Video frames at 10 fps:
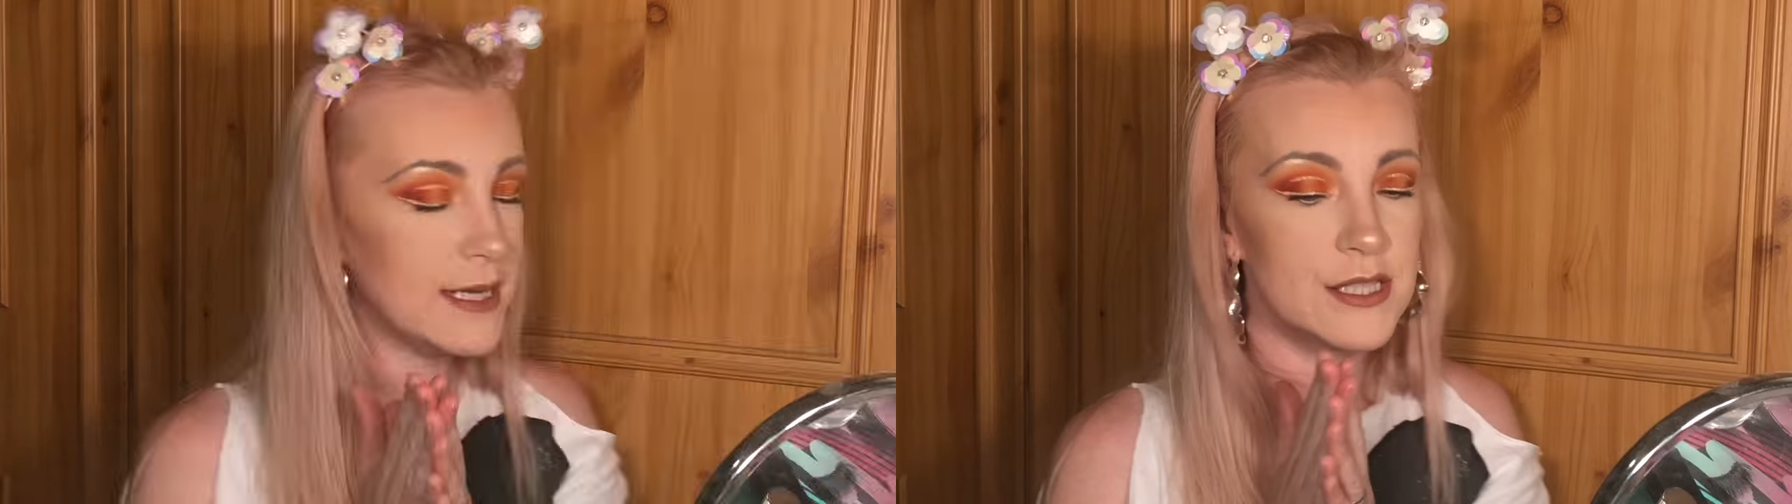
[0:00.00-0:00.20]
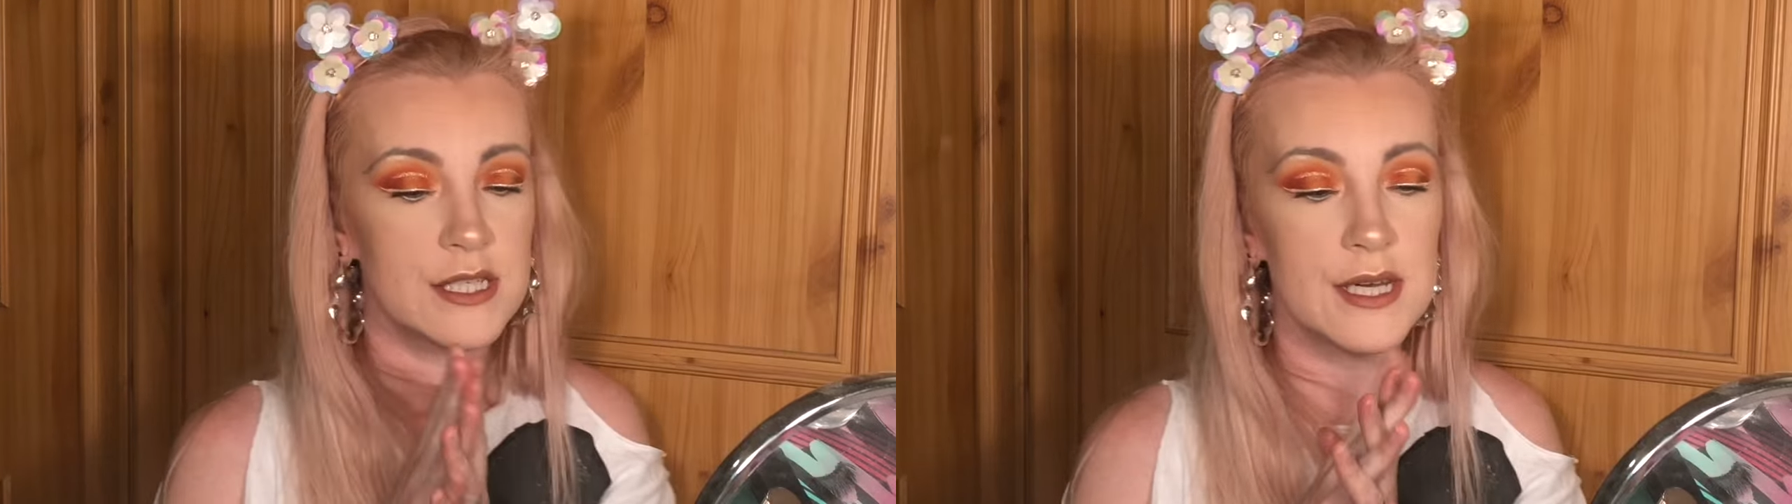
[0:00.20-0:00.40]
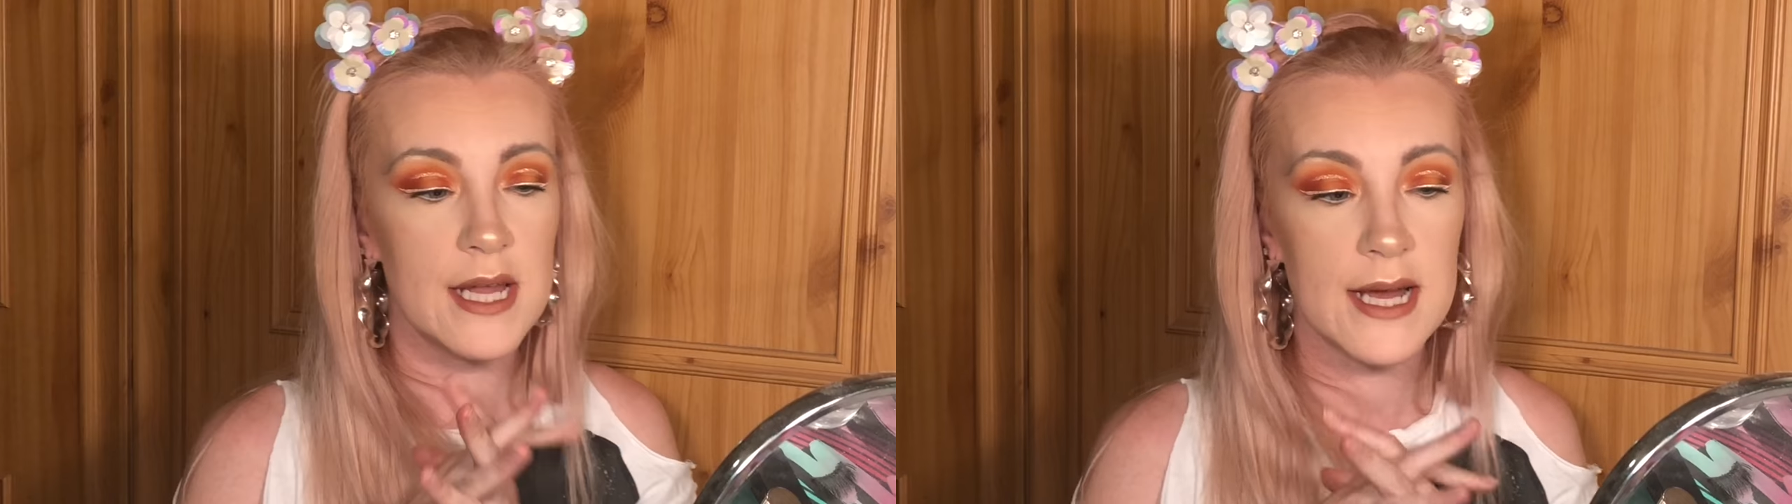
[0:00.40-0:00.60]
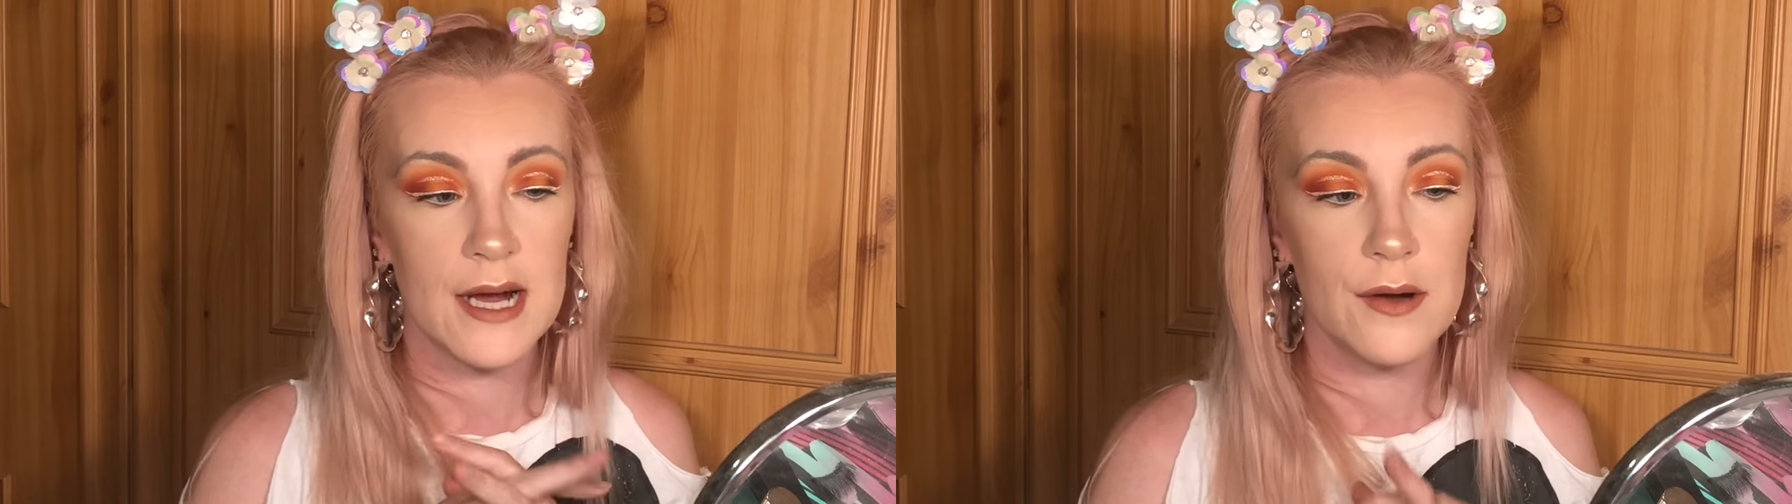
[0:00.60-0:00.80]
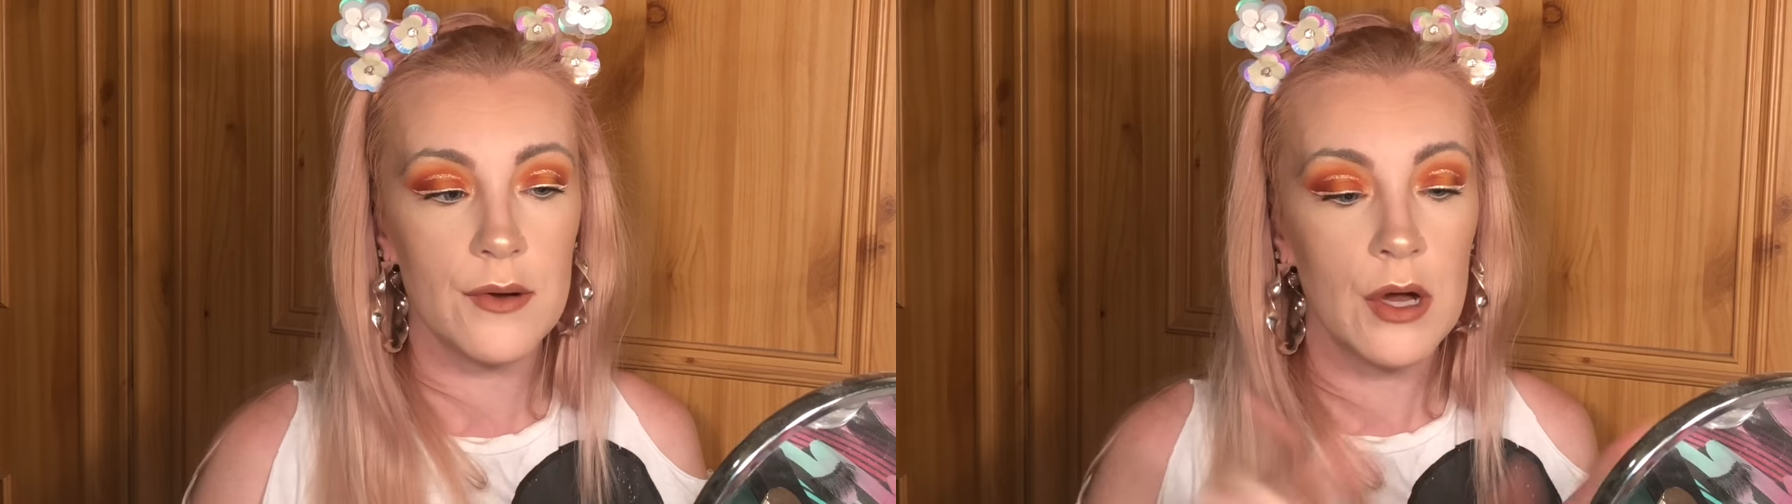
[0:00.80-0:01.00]
So
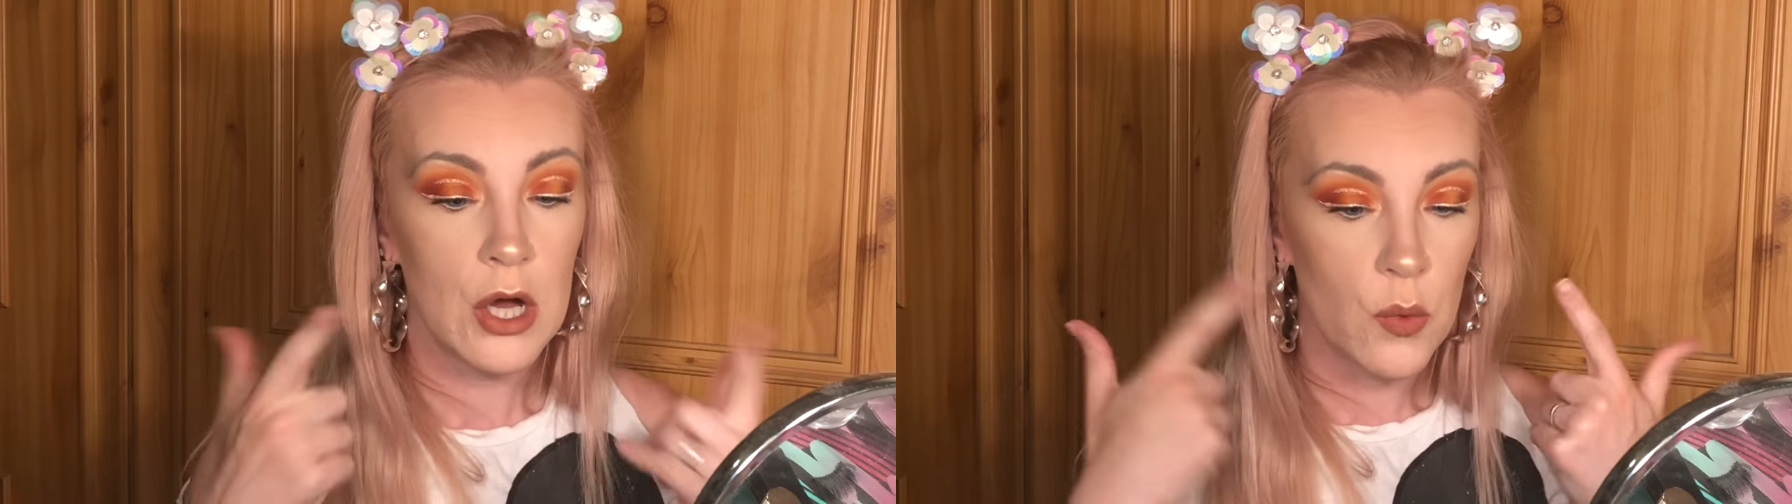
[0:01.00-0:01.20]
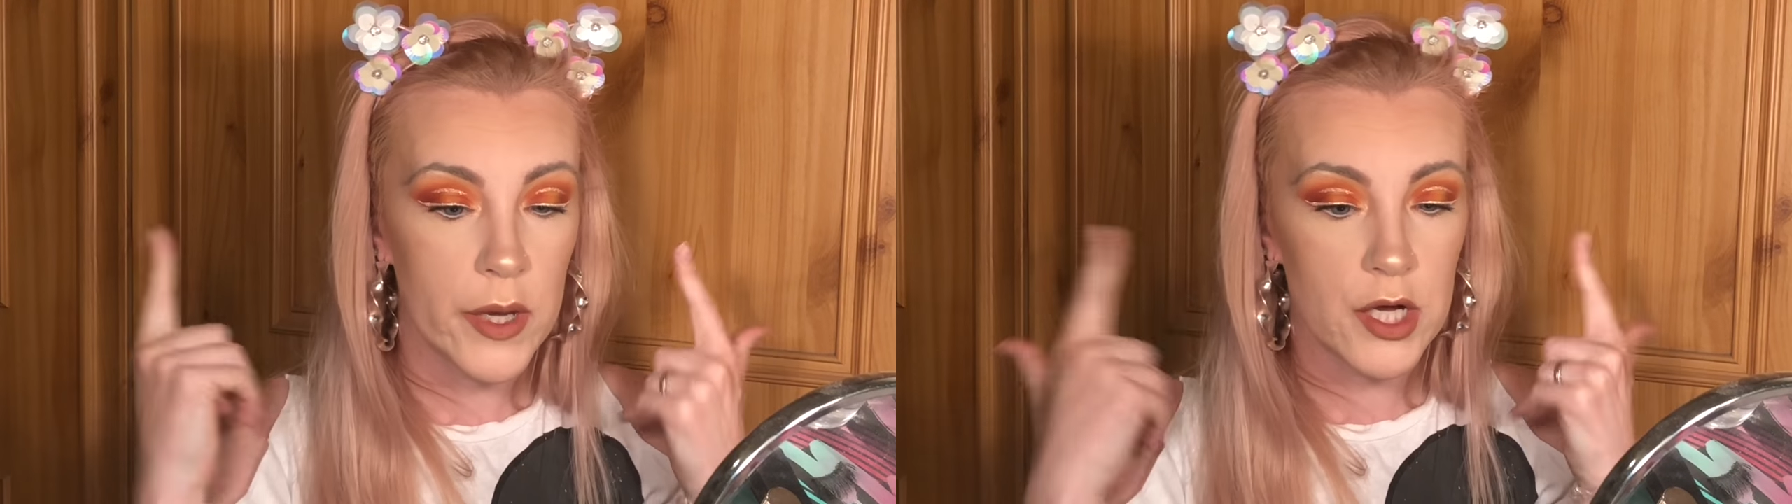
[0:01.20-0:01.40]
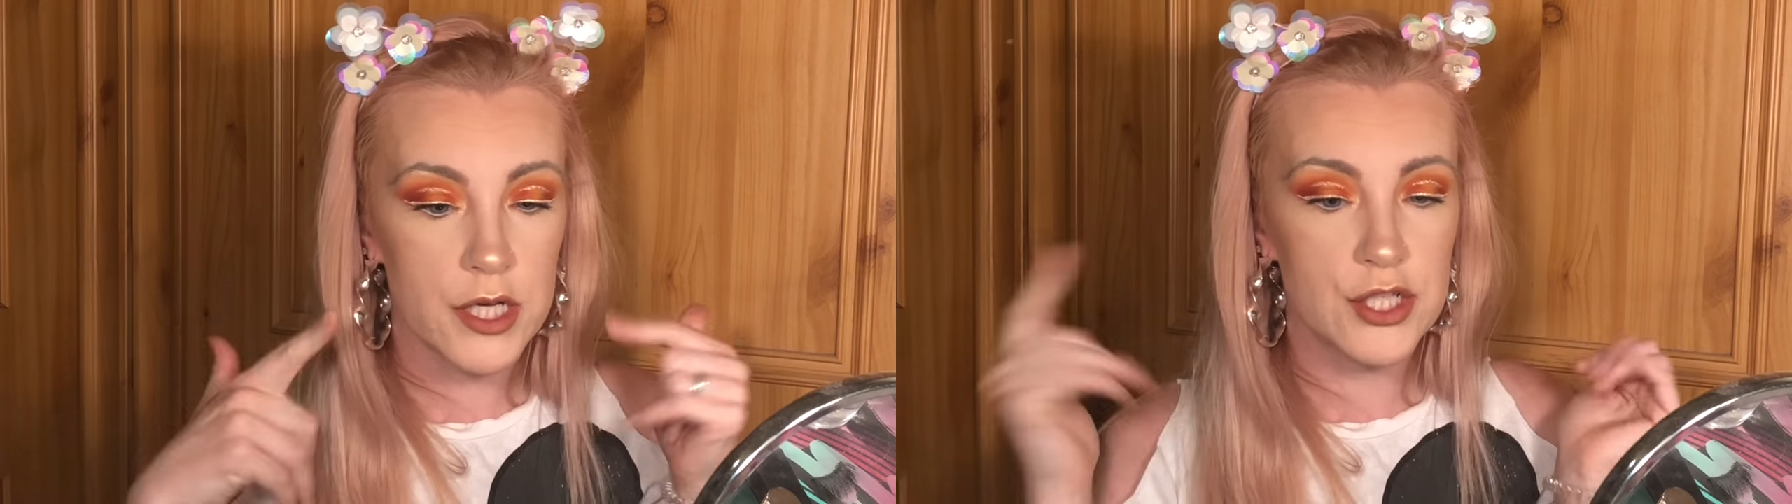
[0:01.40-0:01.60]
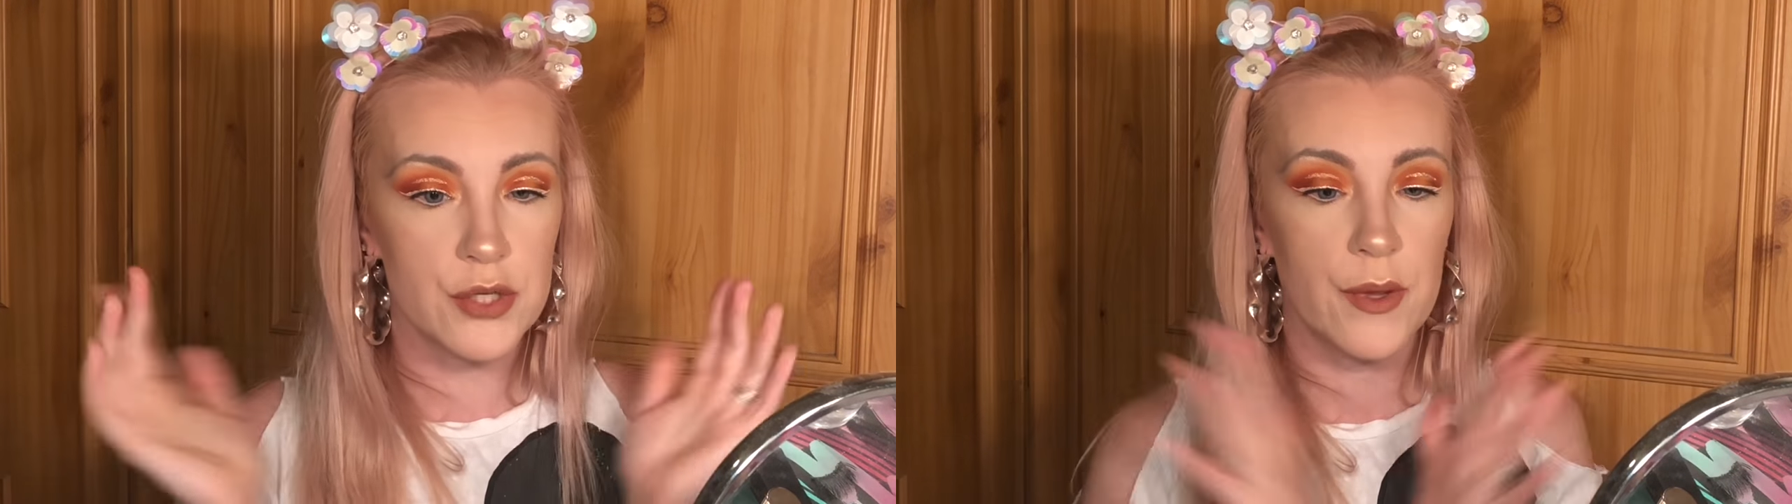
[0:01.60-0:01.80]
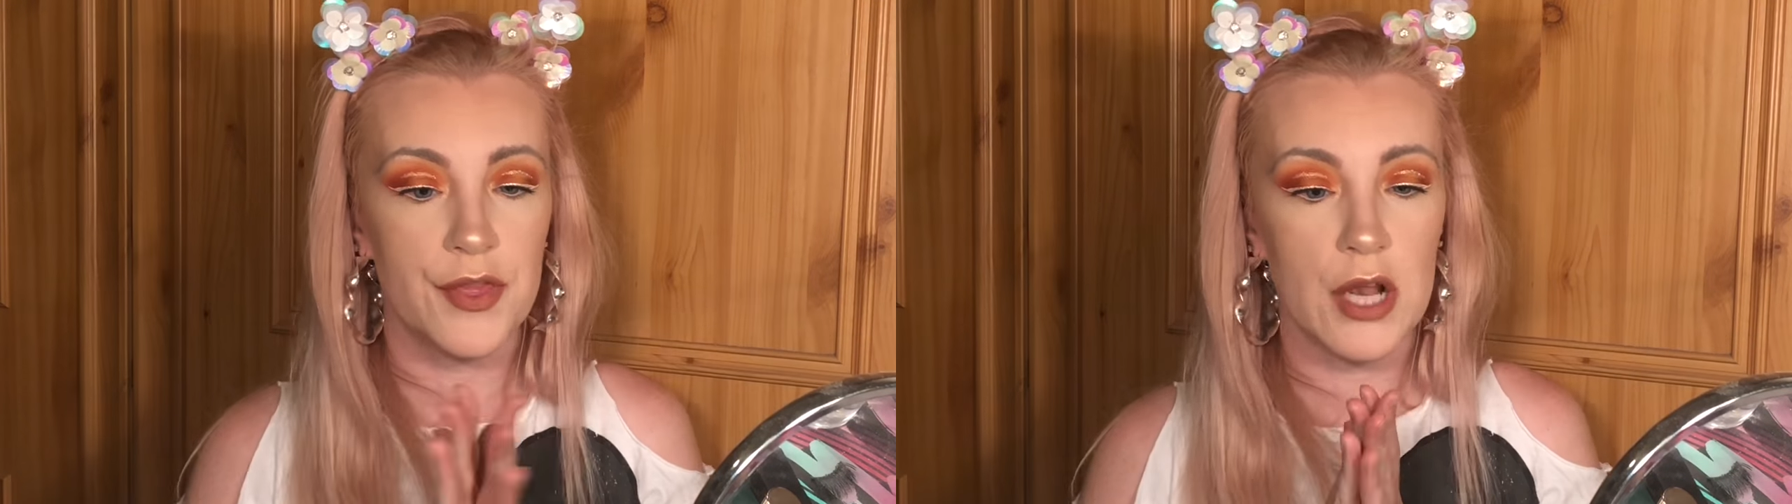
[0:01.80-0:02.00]
now we're going to do